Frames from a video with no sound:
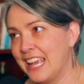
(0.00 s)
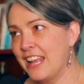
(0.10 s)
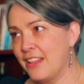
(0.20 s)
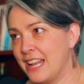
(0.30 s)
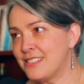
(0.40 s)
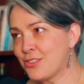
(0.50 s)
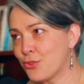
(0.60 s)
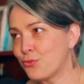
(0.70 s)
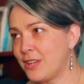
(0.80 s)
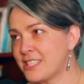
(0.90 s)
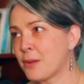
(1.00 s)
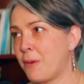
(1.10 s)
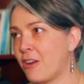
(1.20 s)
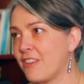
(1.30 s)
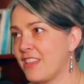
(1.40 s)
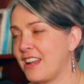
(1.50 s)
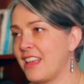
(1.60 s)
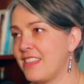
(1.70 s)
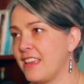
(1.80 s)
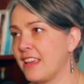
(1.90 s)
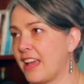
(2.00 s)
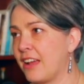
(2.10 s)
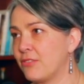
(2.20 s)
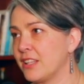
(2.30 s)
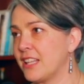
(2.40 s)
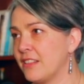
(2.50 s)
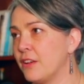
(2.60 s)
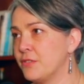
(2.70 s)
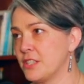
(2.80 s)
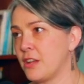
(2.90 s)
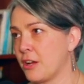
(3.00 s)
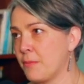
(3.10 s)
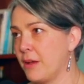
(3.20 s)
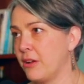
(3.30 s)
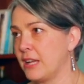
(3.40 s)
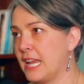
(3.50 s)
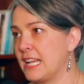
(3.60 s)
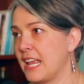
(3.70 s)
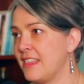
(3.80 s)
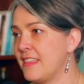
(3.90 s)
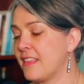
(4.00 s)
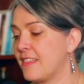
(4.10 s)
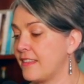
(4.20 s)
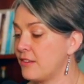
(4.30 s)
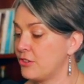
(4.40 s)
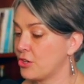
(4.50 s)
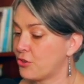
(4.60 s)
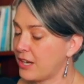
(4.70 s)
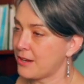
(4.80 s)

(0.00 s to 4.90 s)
And it's the risk part that I think I really love to talk about. And I think that the Great